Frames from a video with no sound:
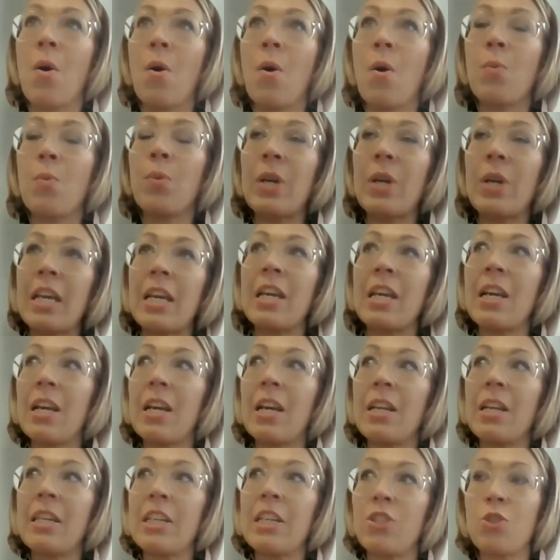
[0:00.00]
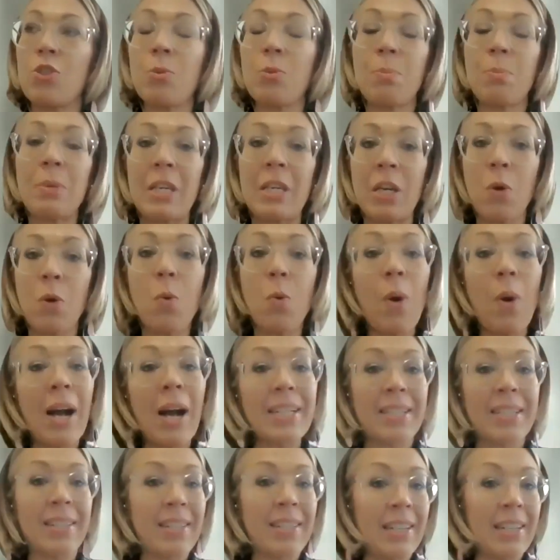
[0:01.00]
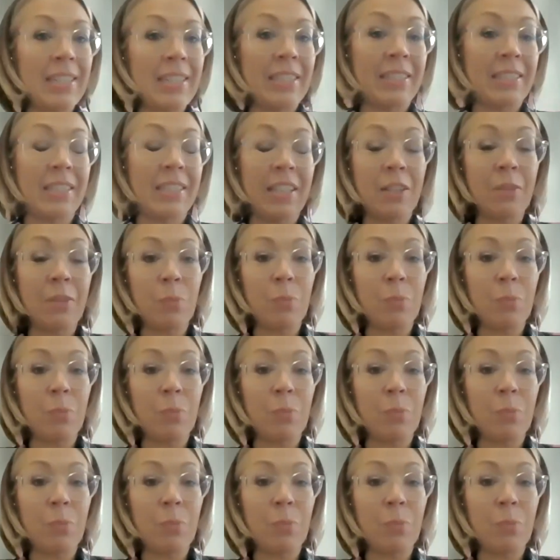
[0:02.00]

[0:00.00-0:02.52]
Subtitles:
We need to be quite analytic,